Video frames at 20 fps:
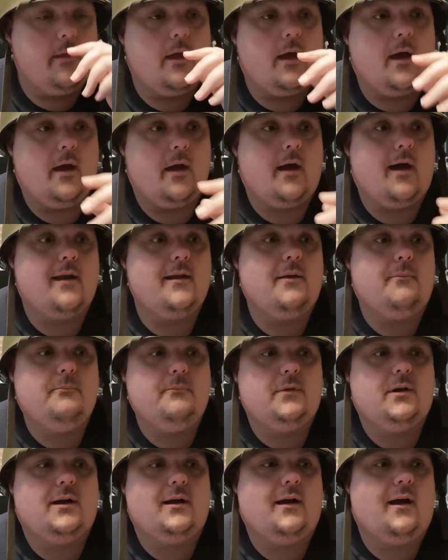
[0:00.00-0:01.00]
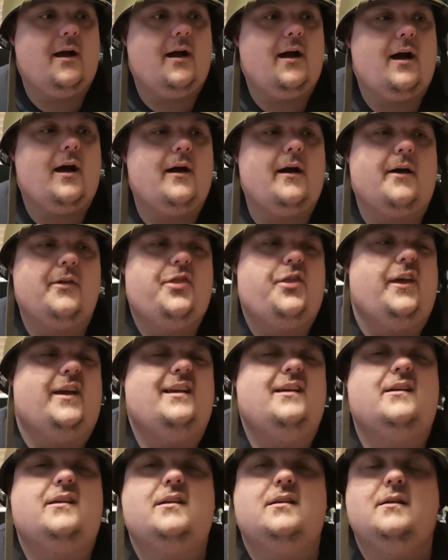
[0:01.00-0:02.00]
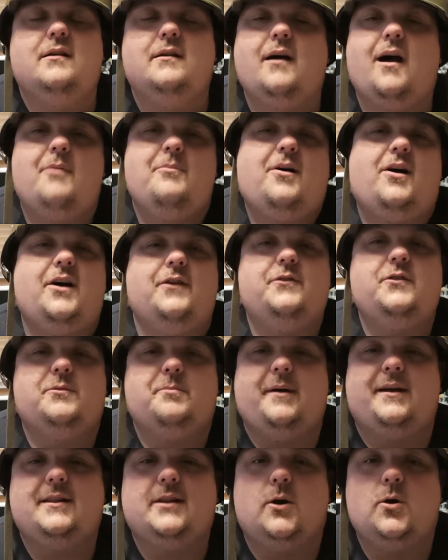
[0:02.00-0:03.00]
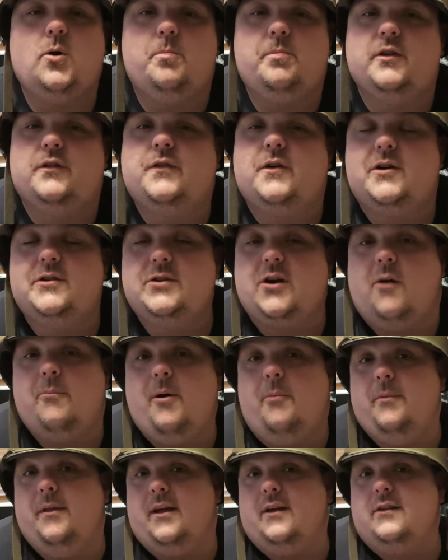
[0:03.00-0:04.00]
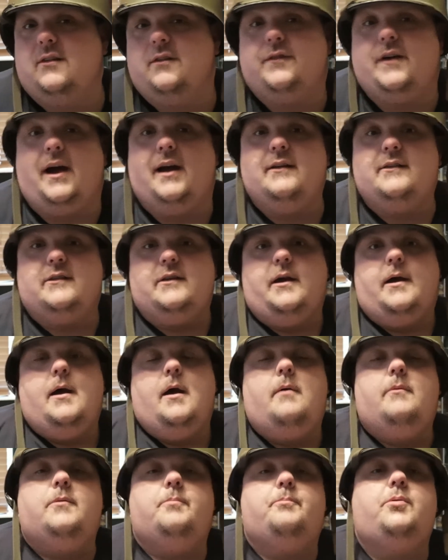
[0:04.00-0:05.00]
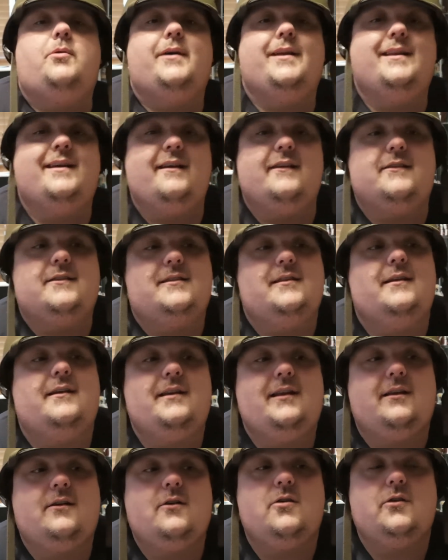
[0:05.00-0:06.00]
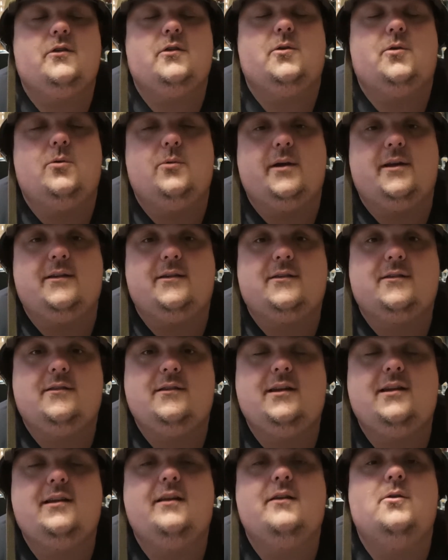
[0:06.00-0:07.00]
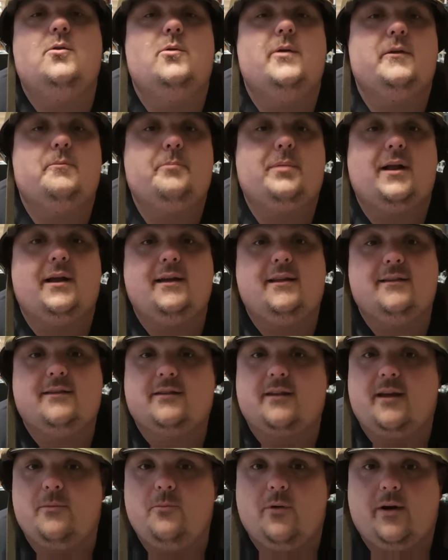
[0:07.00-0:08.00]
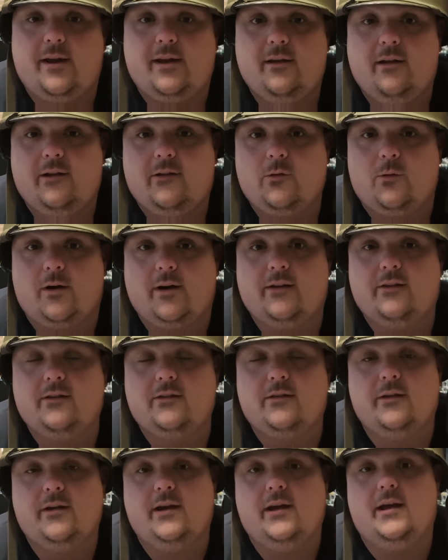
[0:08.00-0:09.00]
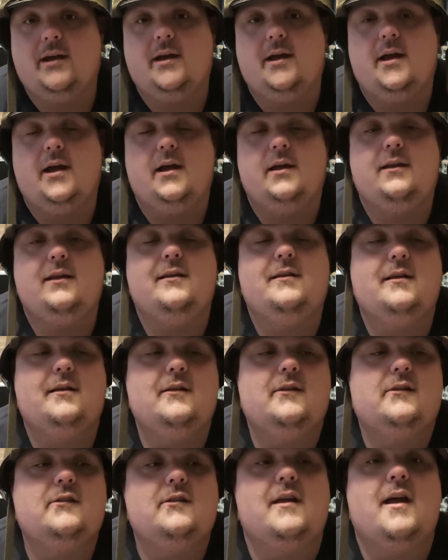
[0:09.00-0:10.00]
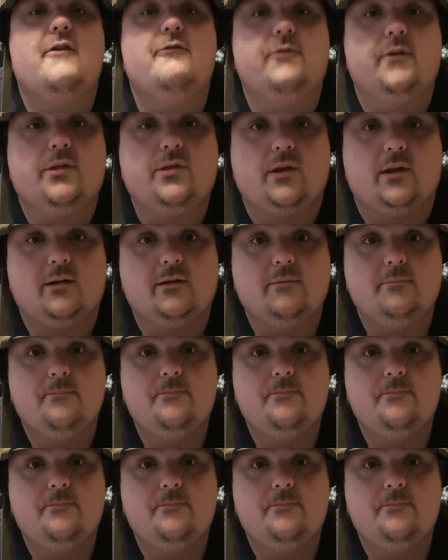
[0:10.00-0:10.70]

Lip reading: And I think I might have just made that up. As far as I remember, that's the fact. The point is that you didn't always play it the same way twice. You didn't see everything.